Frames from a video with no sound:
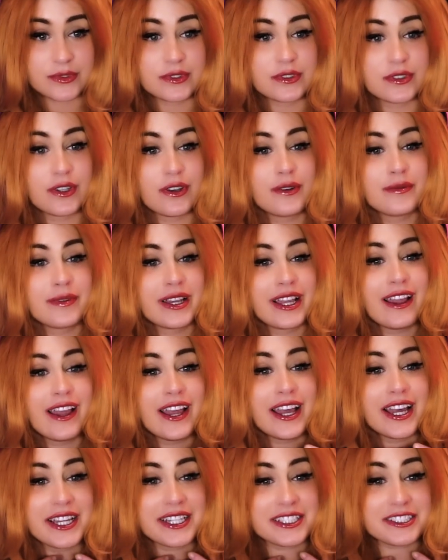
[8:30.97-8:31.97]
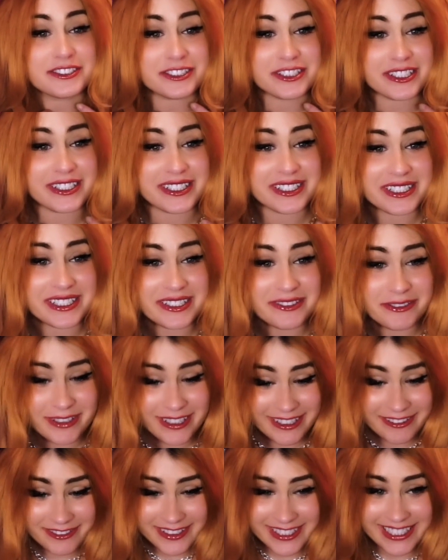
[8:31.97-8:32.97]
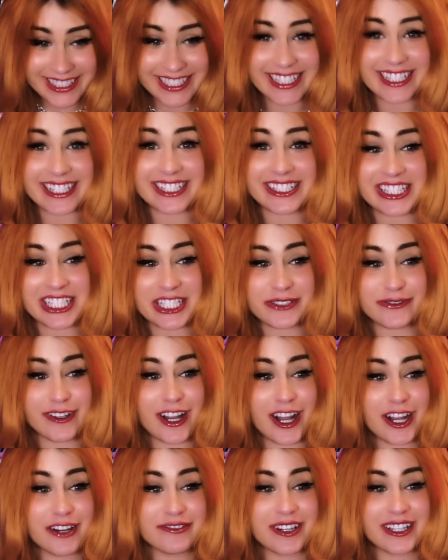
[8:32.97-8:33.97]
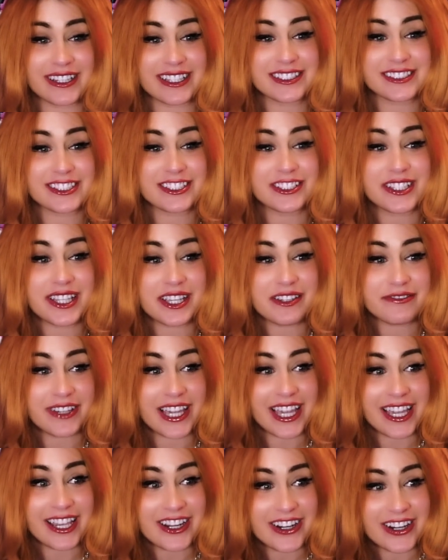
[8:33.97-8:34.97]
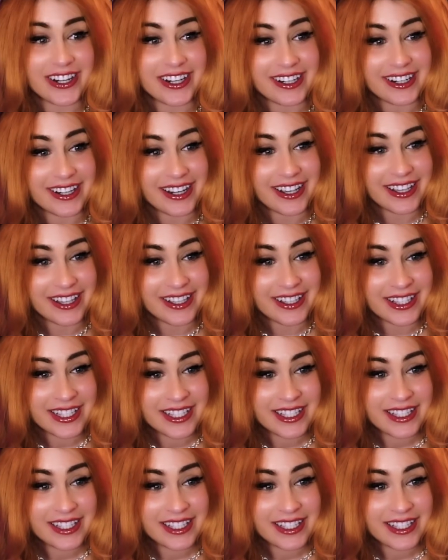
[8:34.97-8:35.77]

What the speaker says: Oh my gosh. Are we really gonna leave off on this cliffhanger?